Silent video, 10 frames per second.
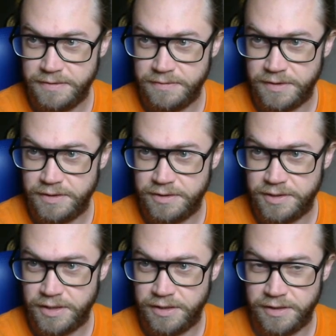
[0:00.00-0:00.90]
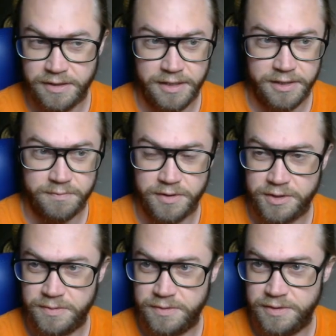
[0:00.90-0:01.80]
which yeah, it's
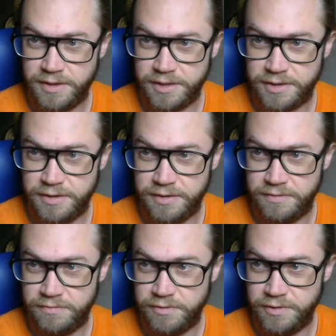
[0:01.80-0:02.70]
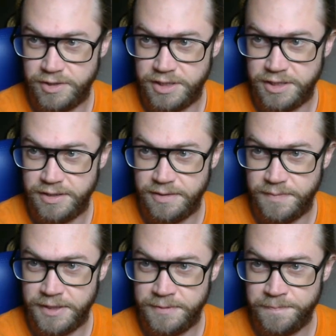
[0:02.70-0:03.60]
much nicer than raw
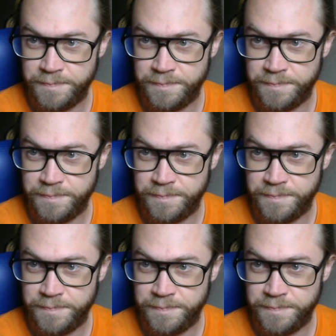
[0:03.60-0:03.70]
GDB,